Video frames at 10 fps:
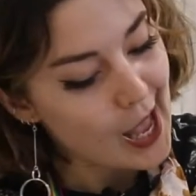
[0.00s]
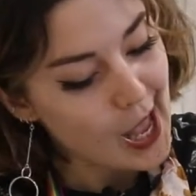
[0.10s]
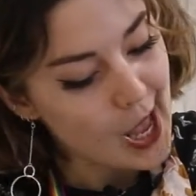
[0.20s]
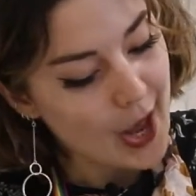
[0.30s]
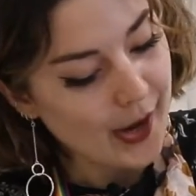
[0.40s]

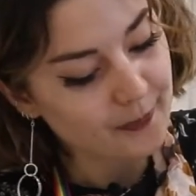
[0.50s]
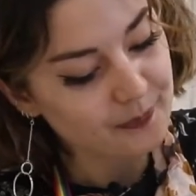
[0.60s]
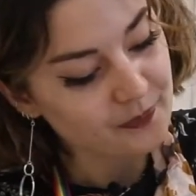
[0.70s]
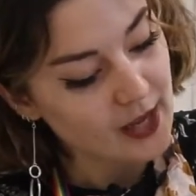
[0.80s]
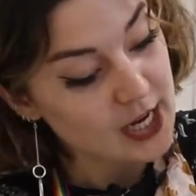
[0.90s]

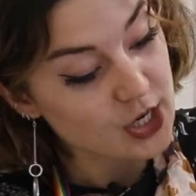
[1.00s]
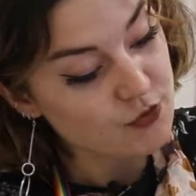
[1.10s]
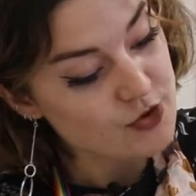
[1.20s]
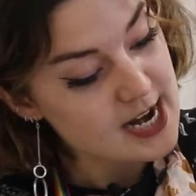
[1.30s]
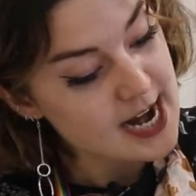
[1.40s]
You're
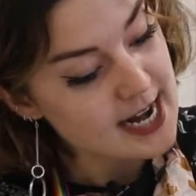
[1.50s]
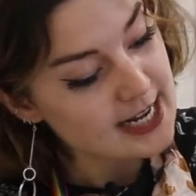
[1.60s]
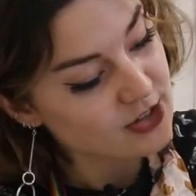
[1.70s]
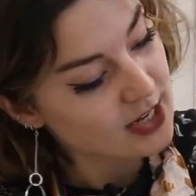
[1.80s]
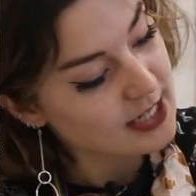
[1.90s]
going to
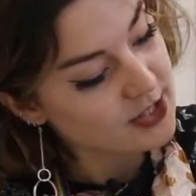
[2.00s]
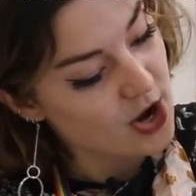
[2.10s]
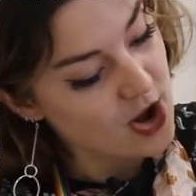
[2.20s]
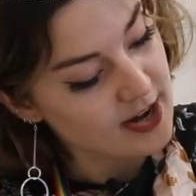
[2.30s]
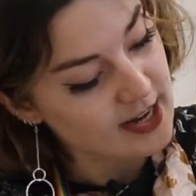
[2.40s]
really gently
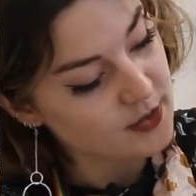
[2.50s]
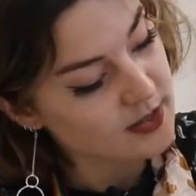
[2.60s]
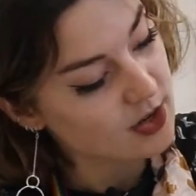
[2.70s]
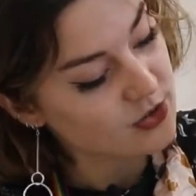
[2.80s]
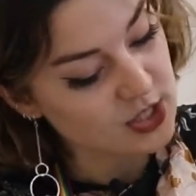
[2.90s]
turn it so
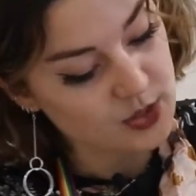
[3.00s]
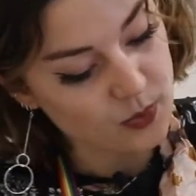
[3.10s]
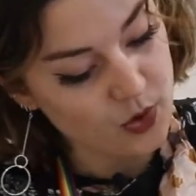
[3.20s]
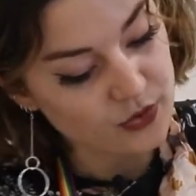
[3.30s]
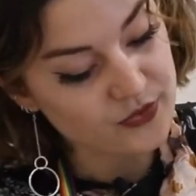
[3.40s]
it touches the
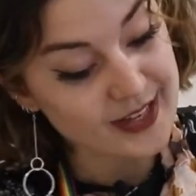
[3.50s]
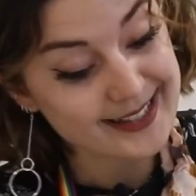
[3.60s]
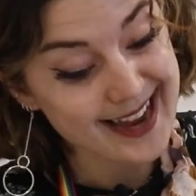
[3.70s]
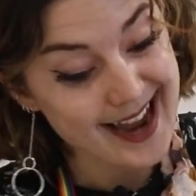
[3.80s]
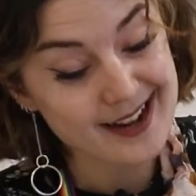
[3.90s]
walls for
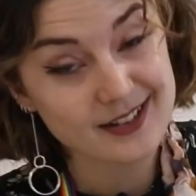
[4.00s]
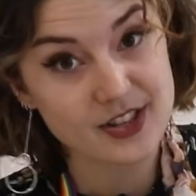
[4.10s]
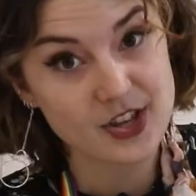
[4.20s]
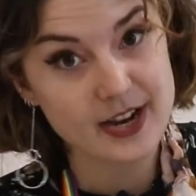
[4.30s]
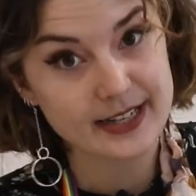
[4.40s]
10
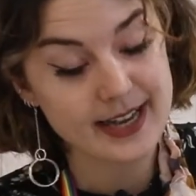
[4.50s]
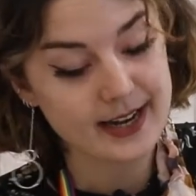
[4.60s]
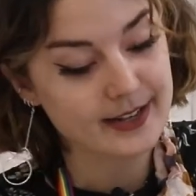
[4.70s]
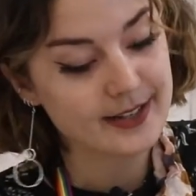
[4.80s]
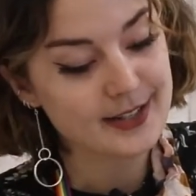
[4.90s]
to 30
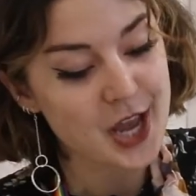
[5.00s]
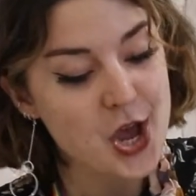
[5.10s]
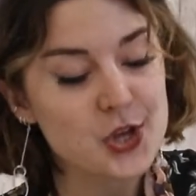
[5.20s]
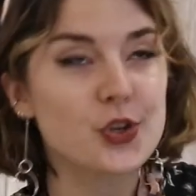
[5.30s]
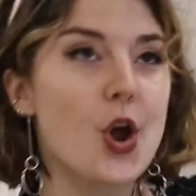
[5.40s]
seconds.
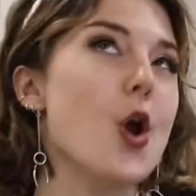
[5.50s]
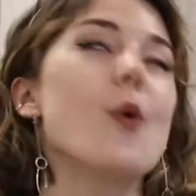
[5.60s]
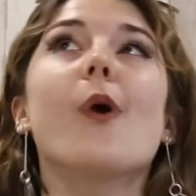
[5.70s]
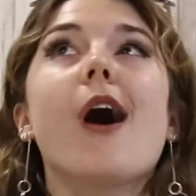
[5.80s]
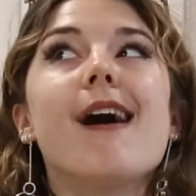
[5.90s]

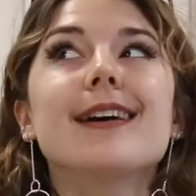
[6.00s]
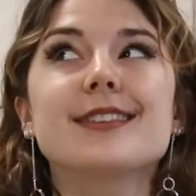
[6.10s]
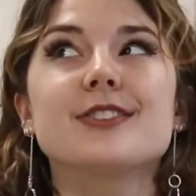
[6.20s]
So what I